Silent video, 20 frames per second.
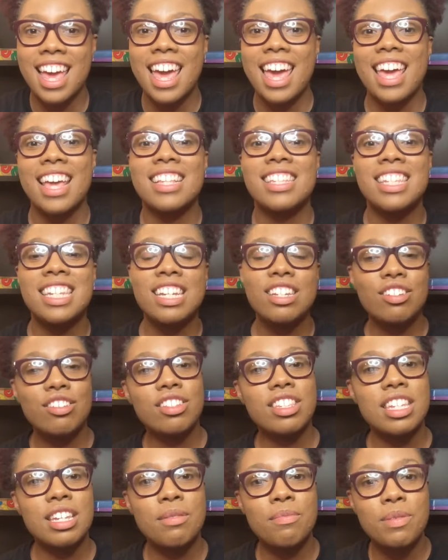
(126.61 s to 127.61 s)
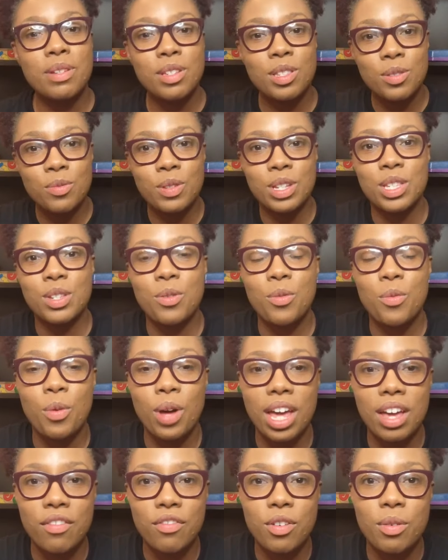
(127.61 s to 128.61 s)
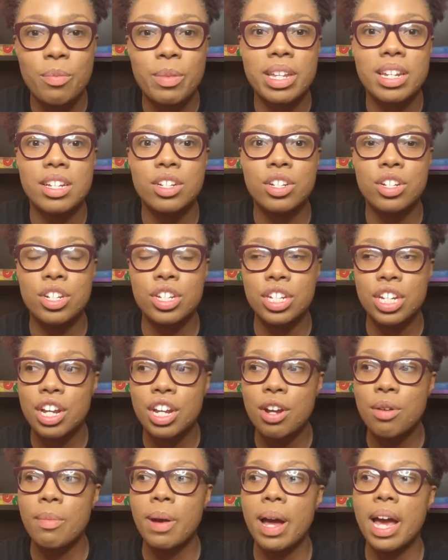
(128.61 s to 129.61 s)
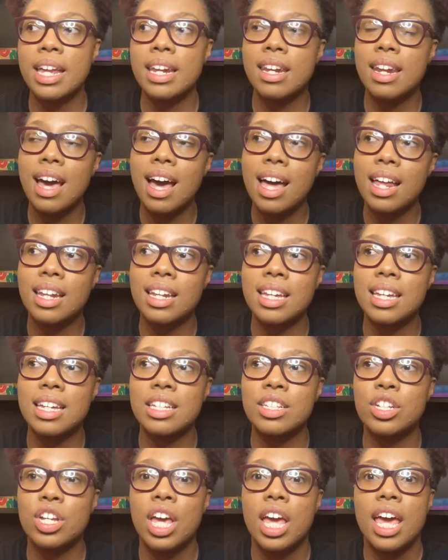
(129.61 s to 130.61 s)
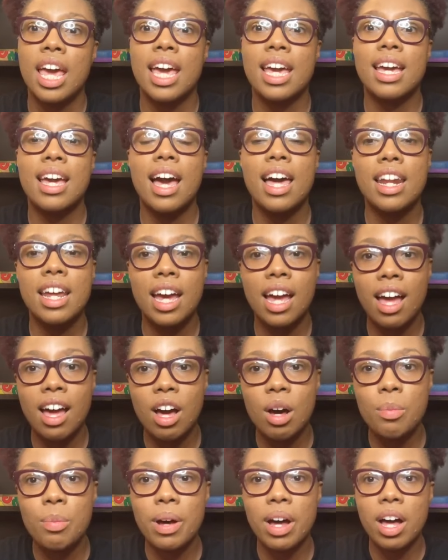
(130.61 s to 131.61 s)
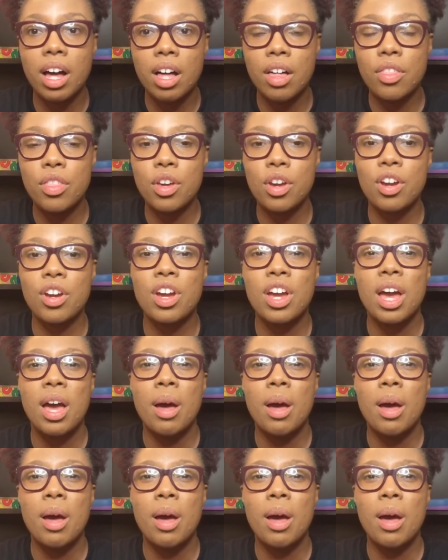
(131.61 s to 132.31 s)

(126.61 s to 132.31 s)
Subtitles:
And Teacher Tidbits was a way for me to share my knowledge and kind of help other